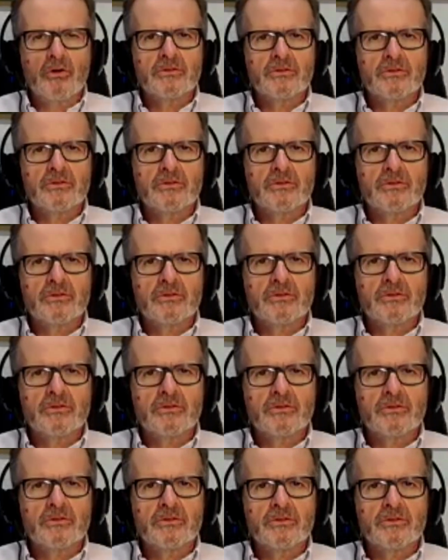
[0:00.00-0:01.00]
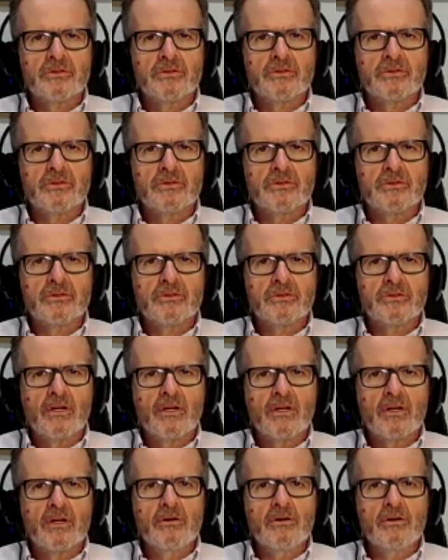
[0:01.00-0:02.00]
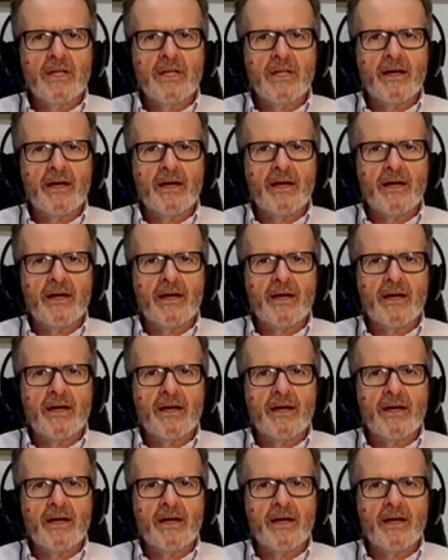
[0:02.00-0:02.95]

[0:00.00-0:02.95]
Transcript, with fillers: on Luna 3D.